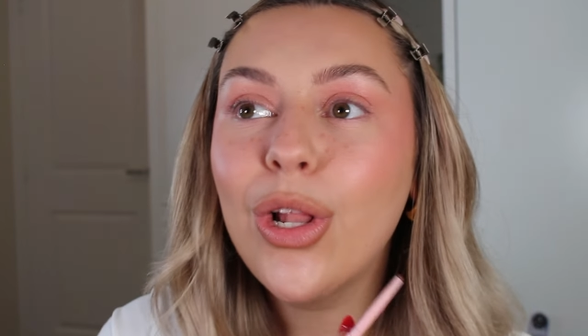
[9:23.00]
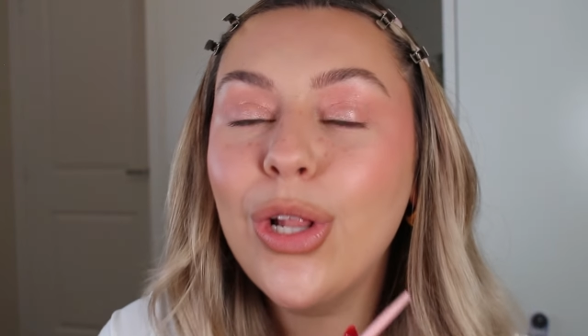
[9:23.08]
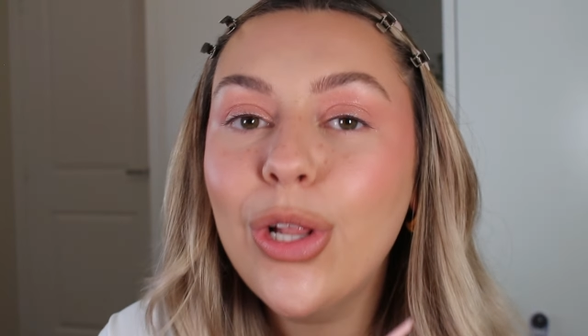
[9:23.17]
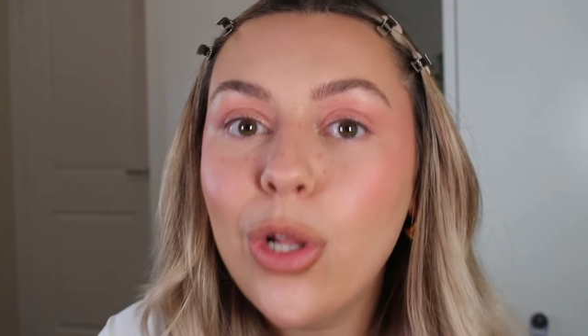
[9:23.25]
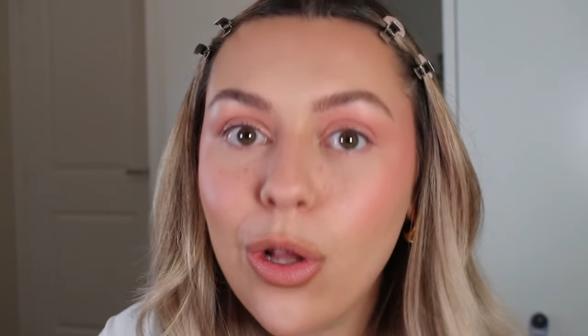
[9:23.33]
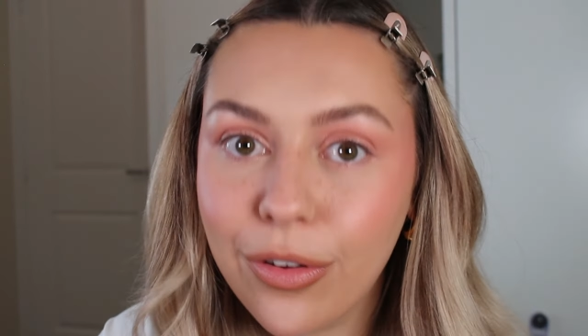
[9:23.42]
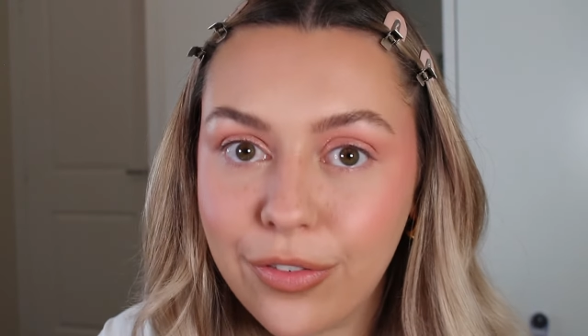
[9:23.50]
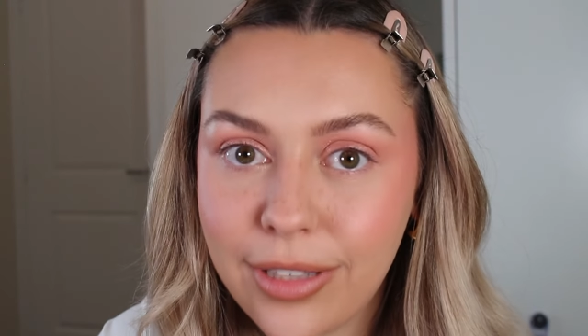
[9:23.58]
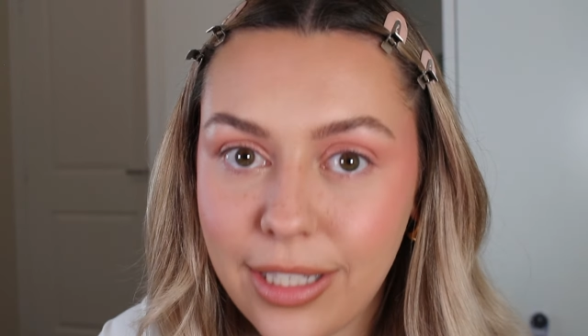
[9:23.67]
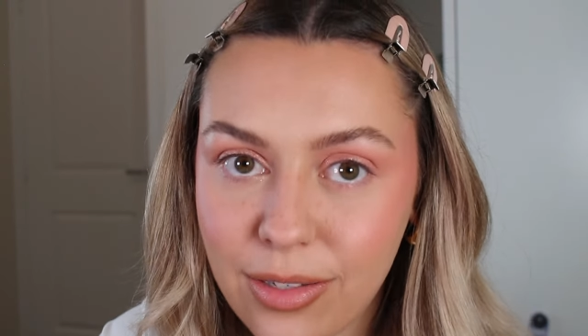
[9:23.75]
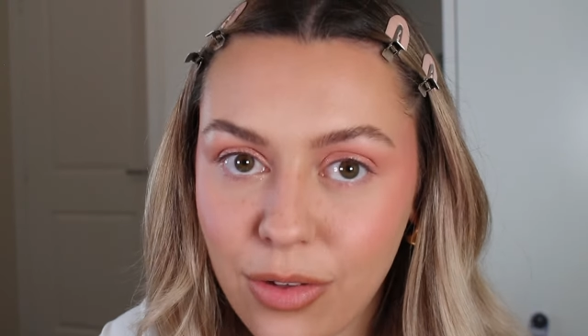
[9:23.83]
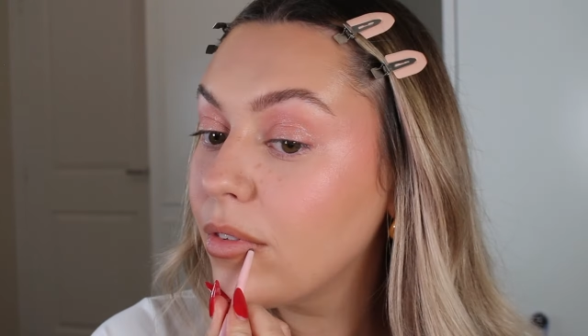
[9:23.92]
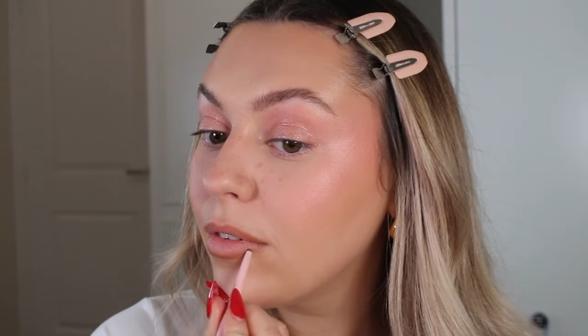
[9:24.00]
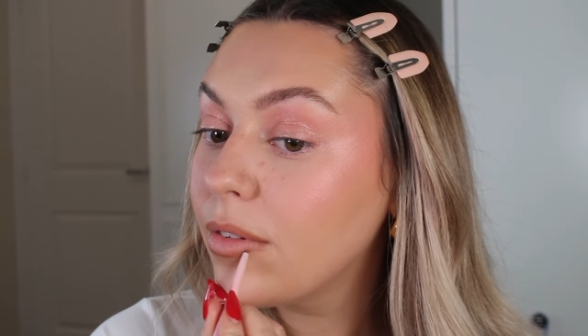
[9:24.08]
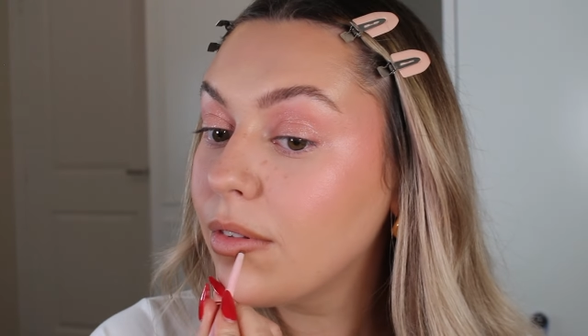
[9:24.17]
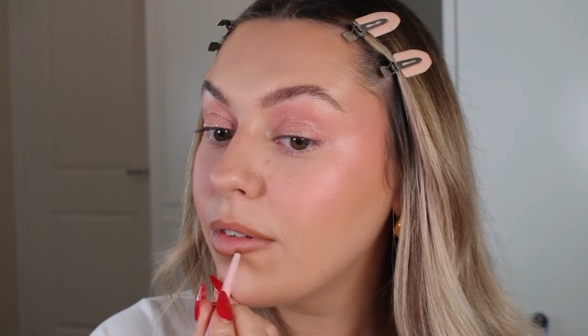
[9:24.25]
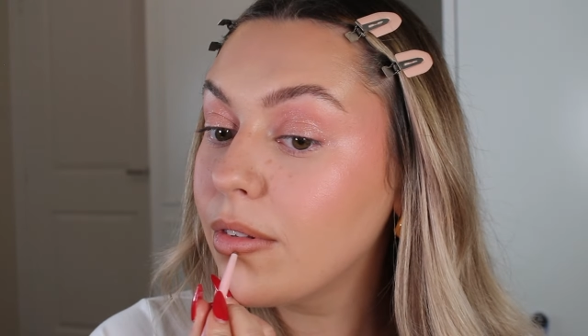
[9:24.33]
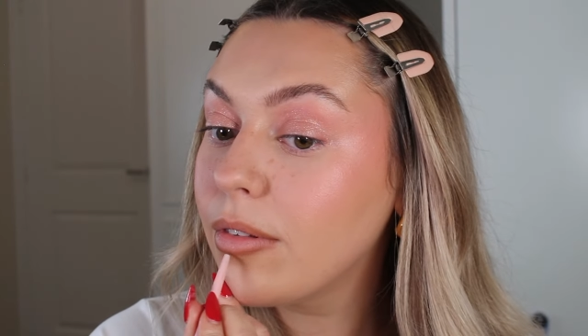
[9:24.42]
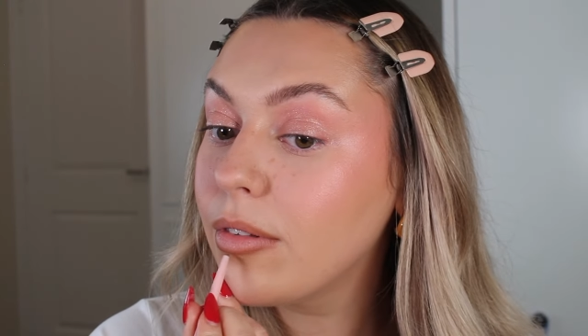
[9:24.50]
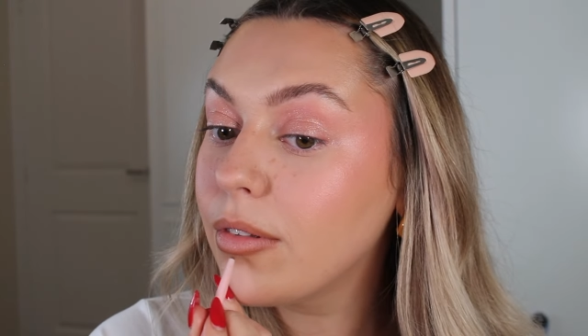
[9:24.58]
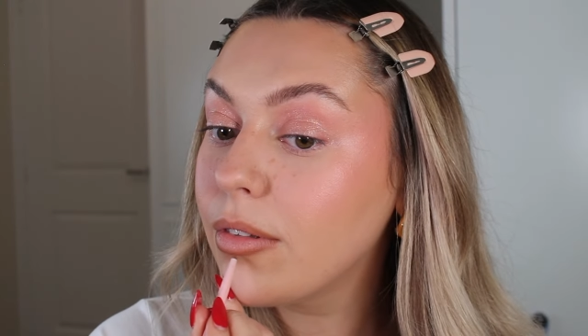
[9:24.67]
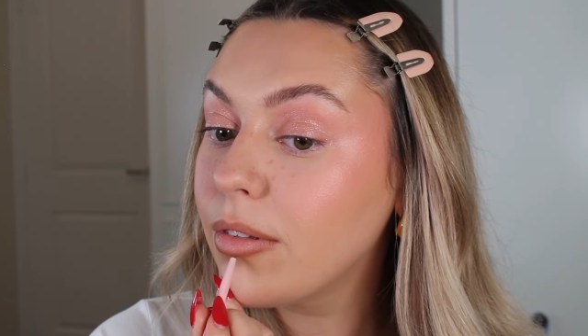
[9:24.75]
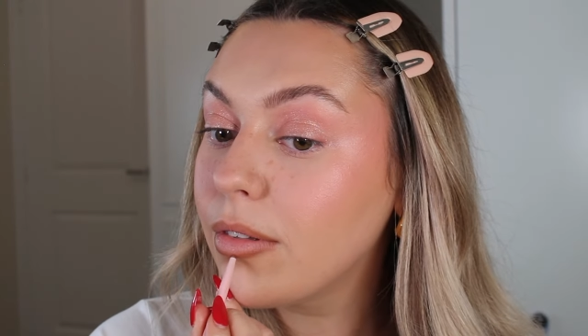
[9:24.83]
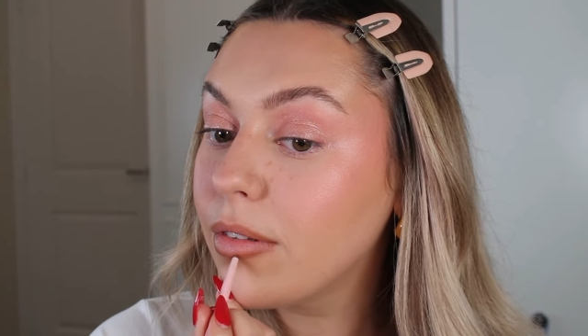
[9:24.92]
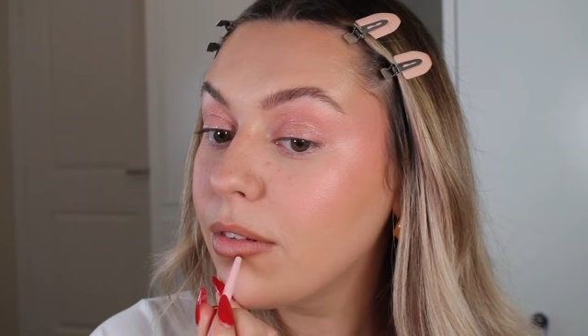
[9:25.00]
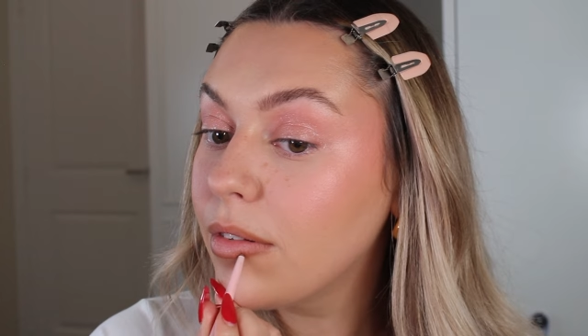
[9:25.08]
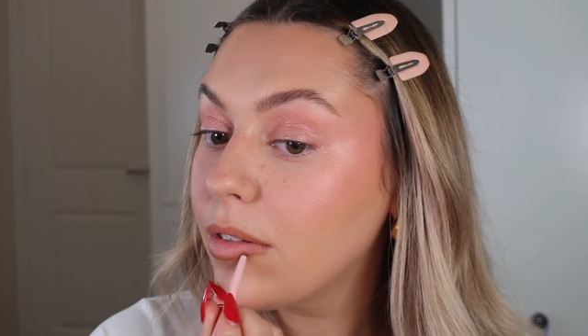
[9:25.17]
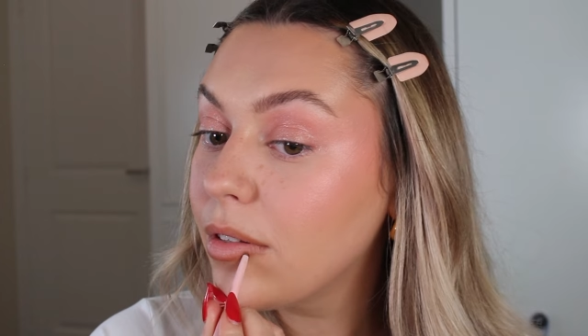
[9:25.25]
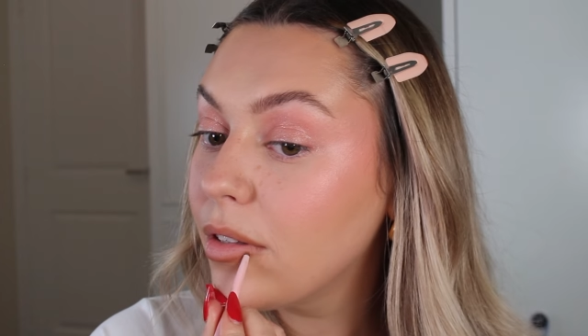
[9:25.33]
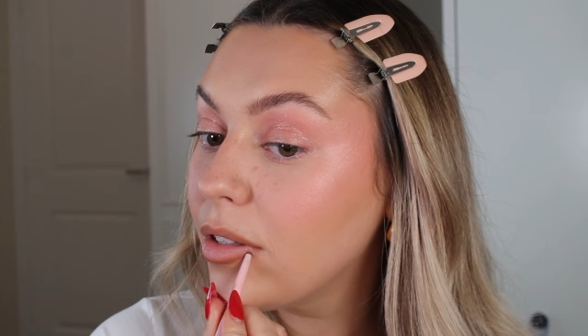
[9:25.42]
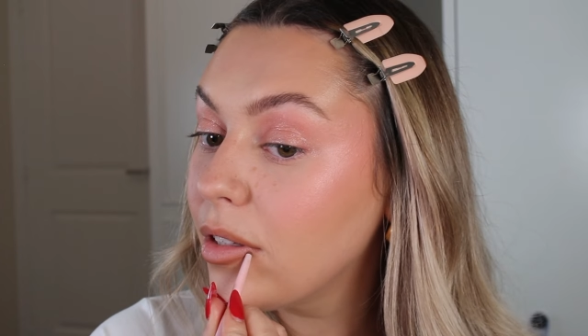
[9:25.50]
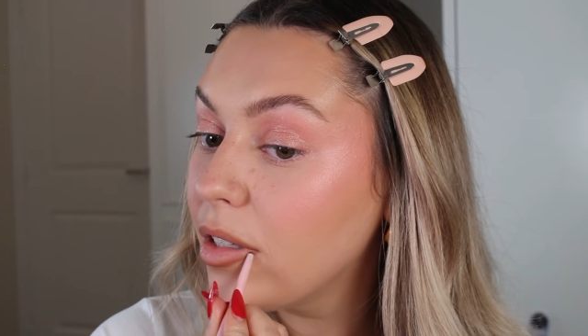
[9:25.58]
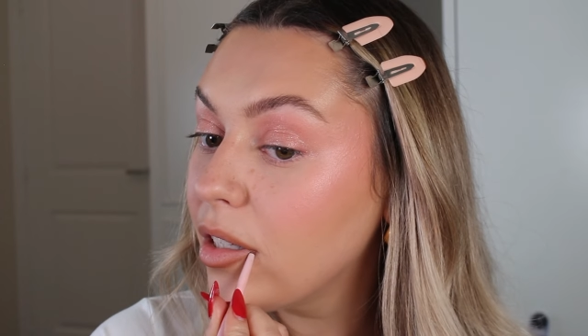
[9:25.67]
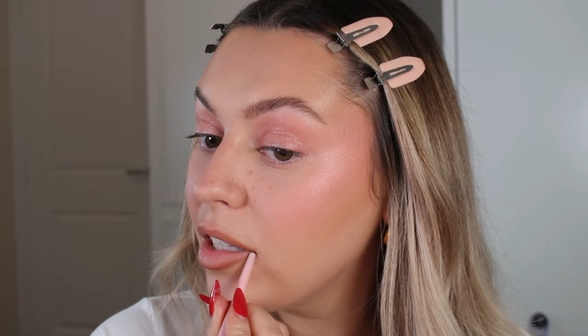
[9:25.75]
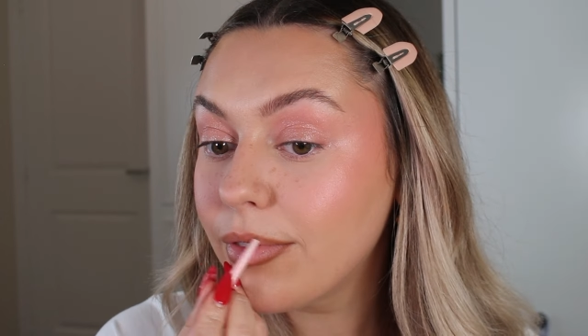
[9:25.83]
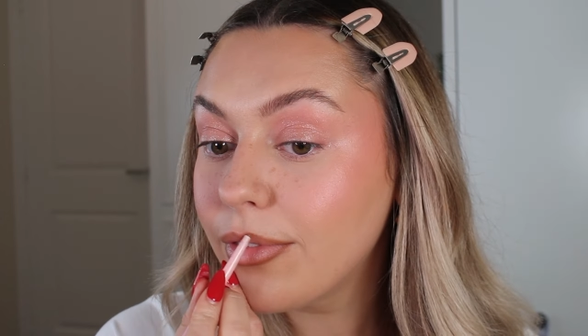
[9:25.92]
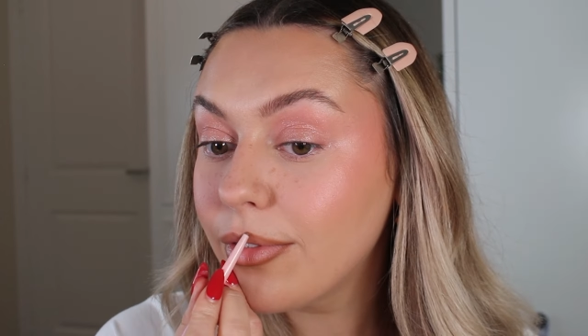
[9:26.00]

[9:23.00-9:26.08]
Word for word: love this colour. I don't know if this is discontinued.